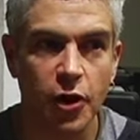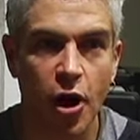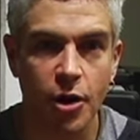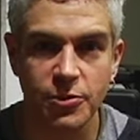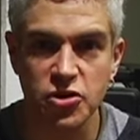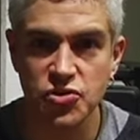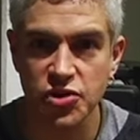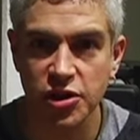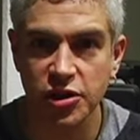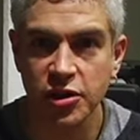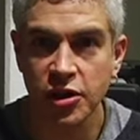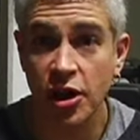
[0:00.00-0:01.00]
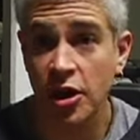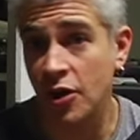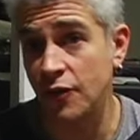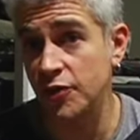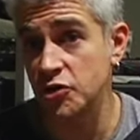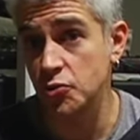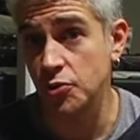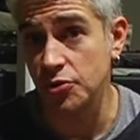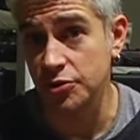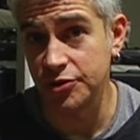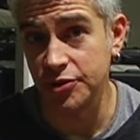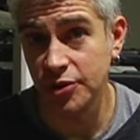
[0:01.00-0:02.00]
that our music and our
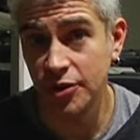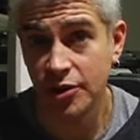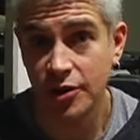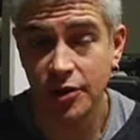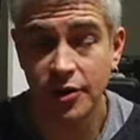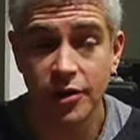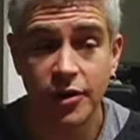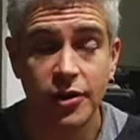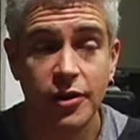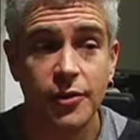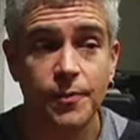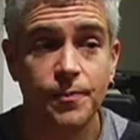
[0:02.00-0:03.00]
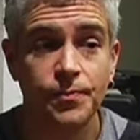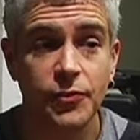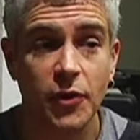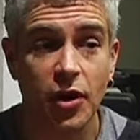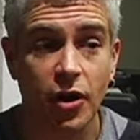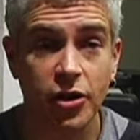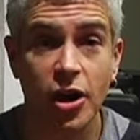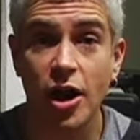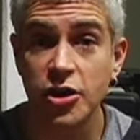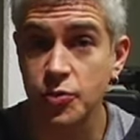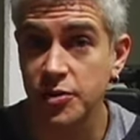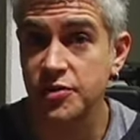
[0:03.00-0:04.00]
visuals are
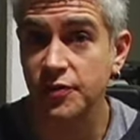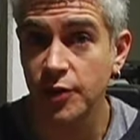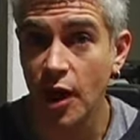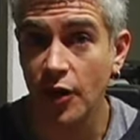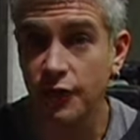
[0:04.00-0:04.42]
conduits of